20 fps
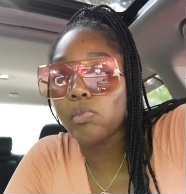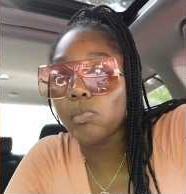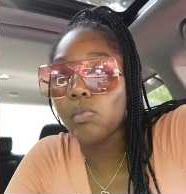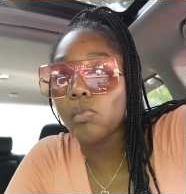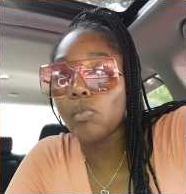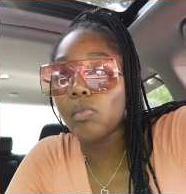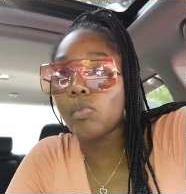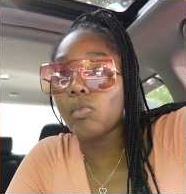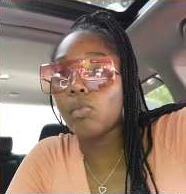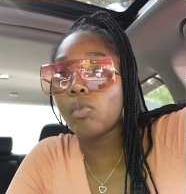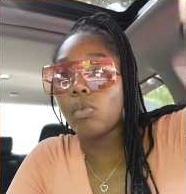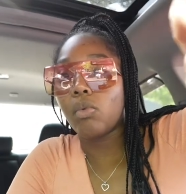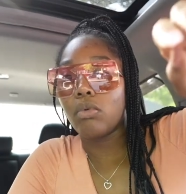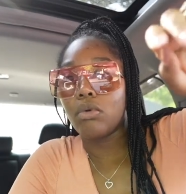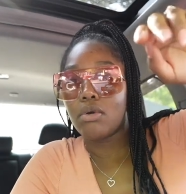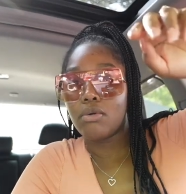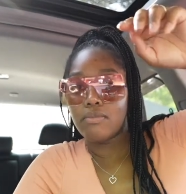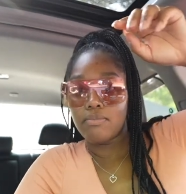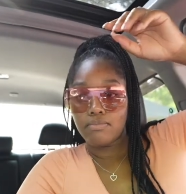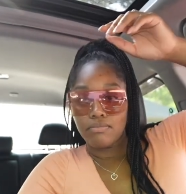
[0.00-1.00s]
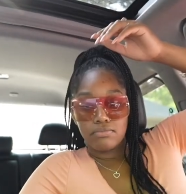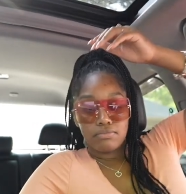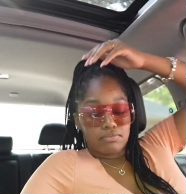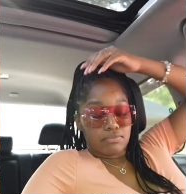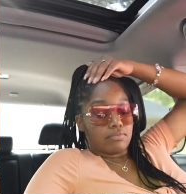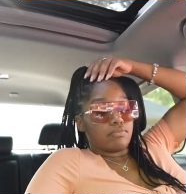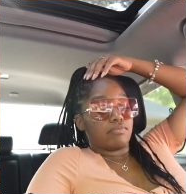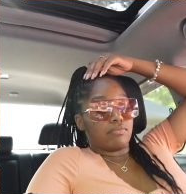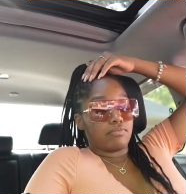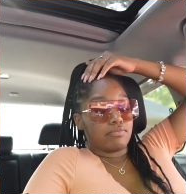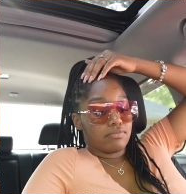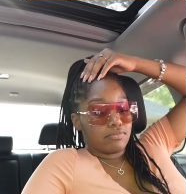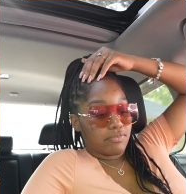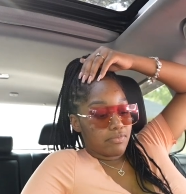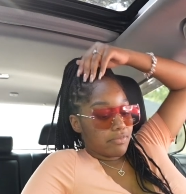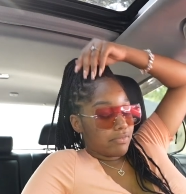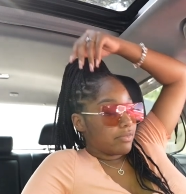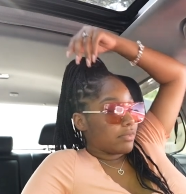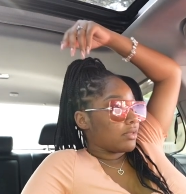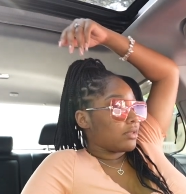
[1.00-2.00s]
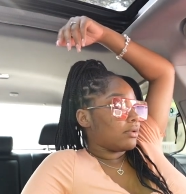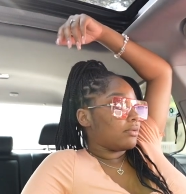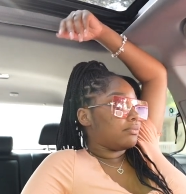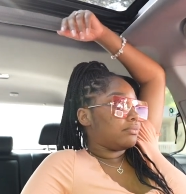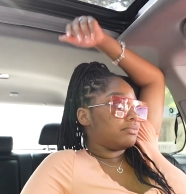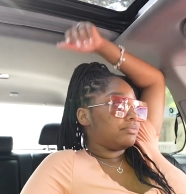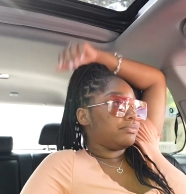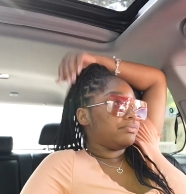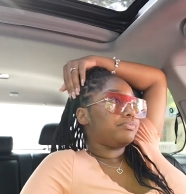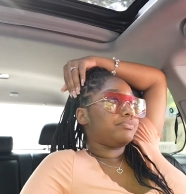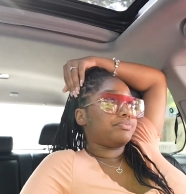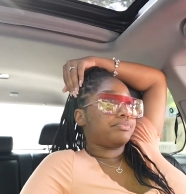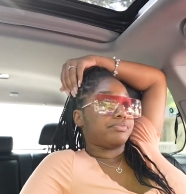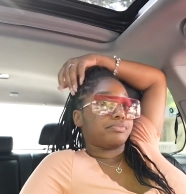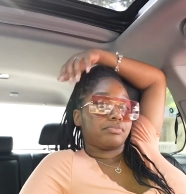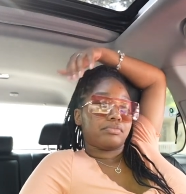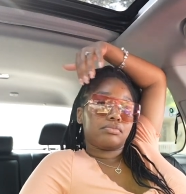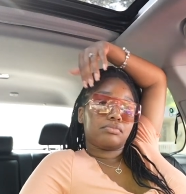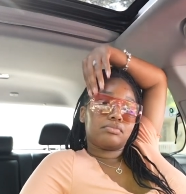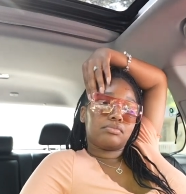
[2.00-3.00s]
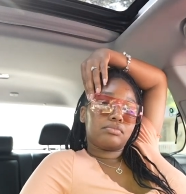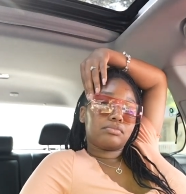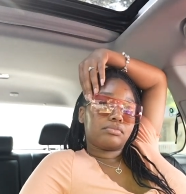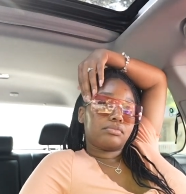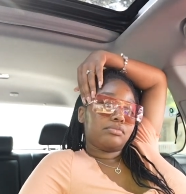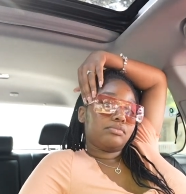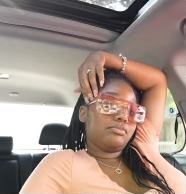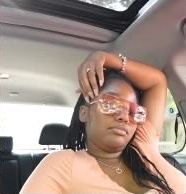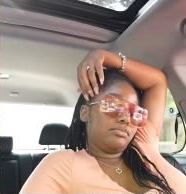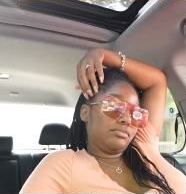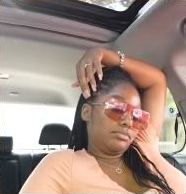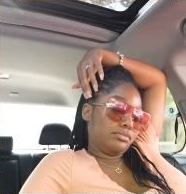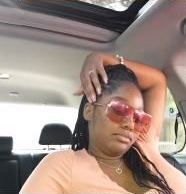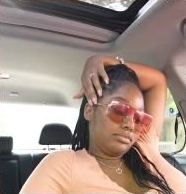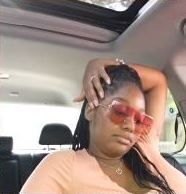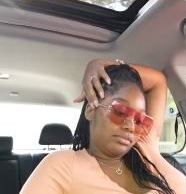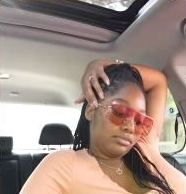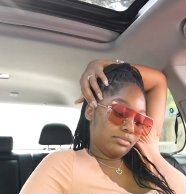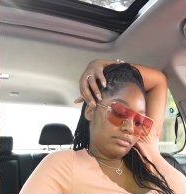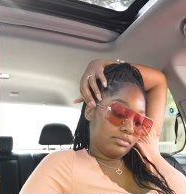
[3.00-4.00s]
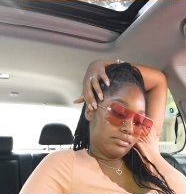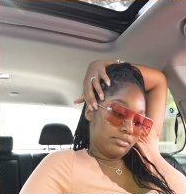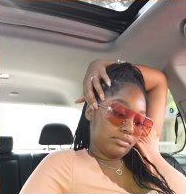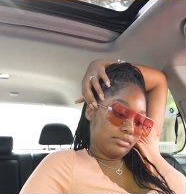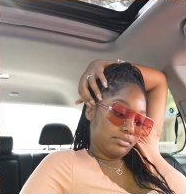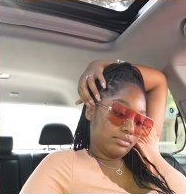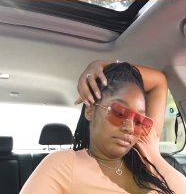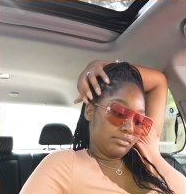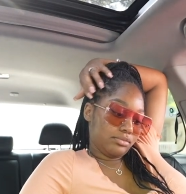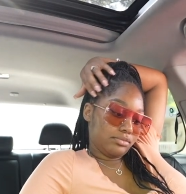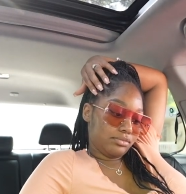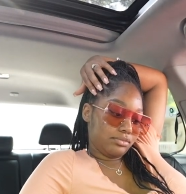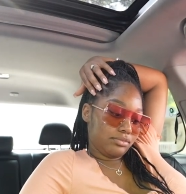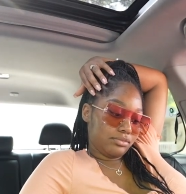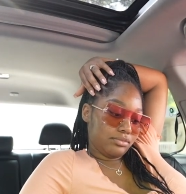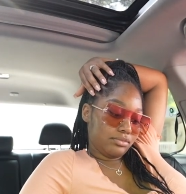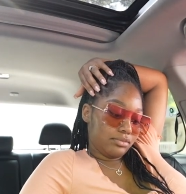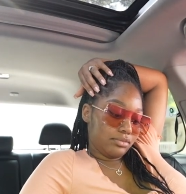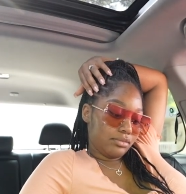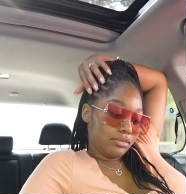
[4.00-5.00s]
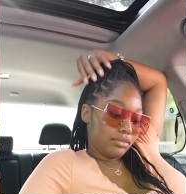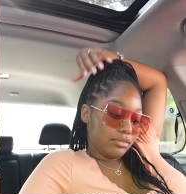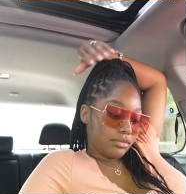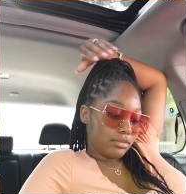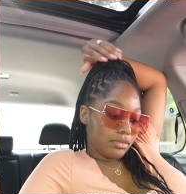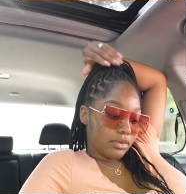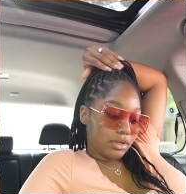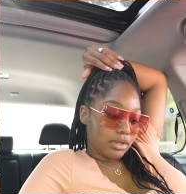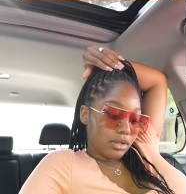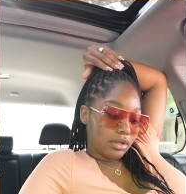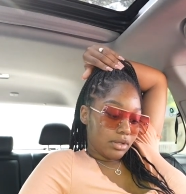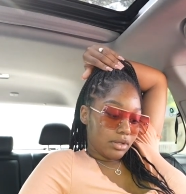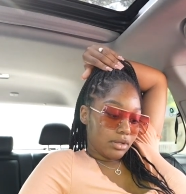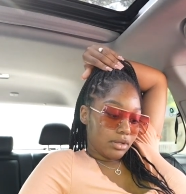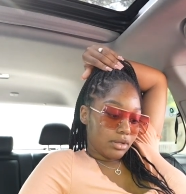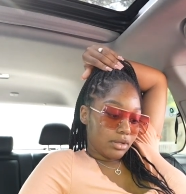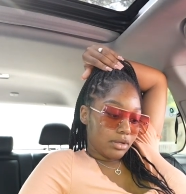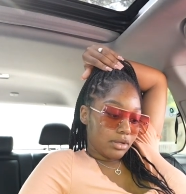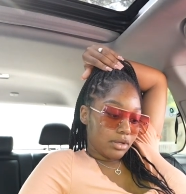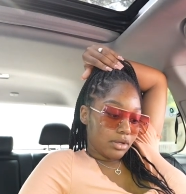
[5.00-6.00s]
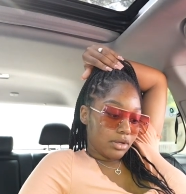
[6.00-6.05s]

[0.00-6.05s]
(silence)